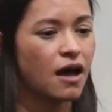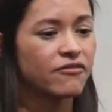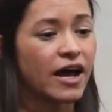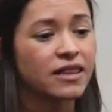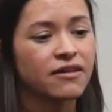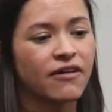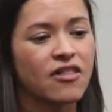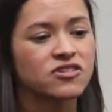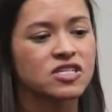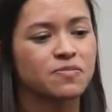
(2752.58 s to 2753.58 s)
Finally,
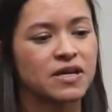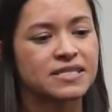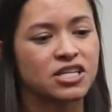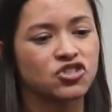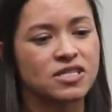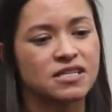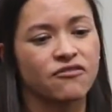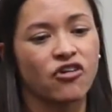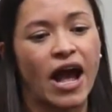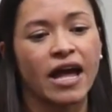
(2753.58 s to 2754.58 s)
fathers expressed interest in
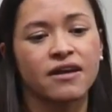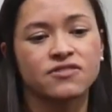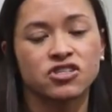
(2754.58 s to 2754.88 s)
a variety of